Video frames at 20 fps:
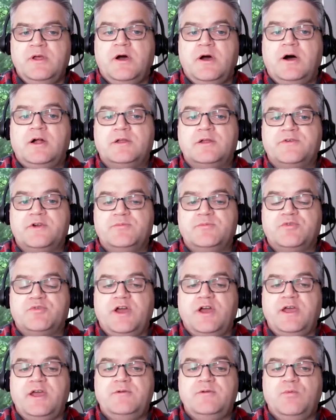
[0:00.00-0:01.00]
Oliver and
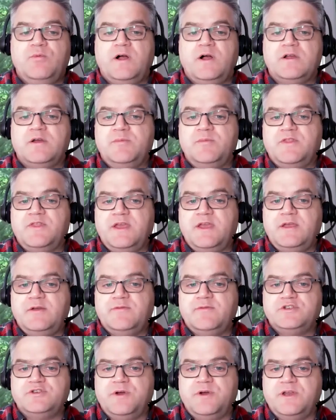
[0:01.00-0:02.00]
Brian, welcome and thank you
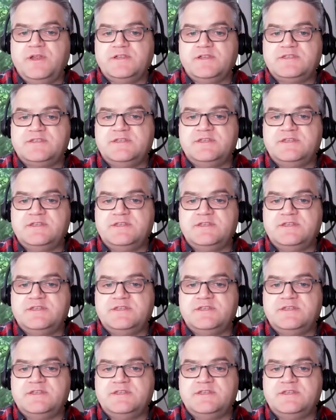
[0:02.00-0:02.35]
for joining us